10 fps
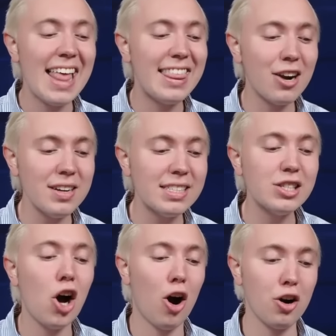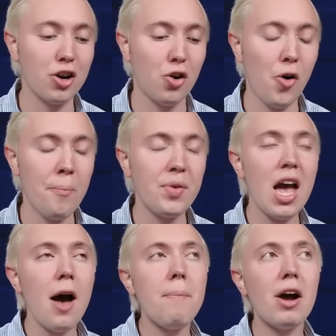There is this article
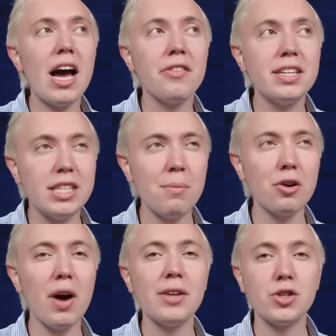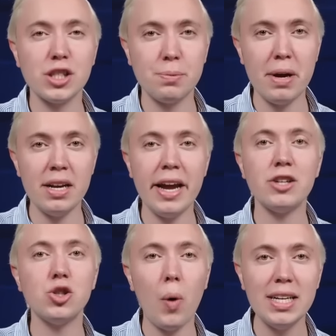about how the Democrats are
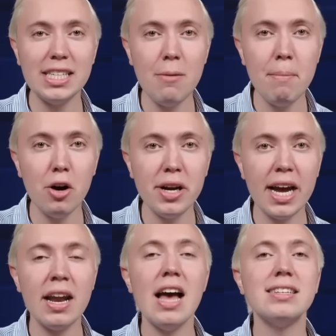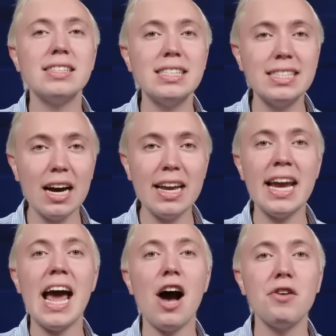spending $20 million to
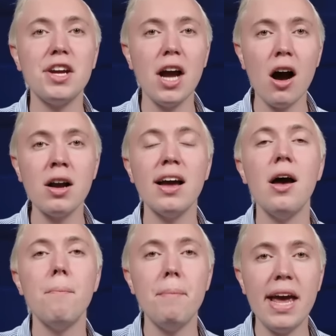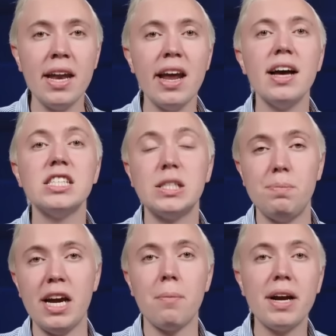study how young men
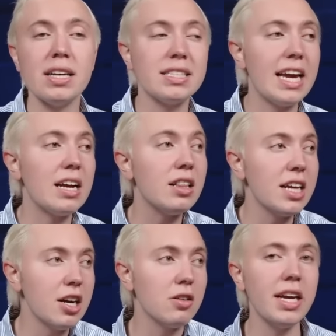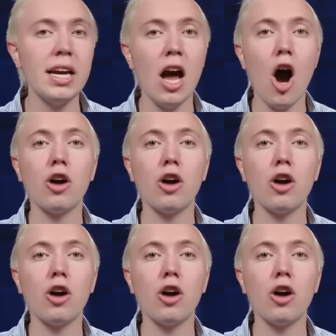speak because they clearly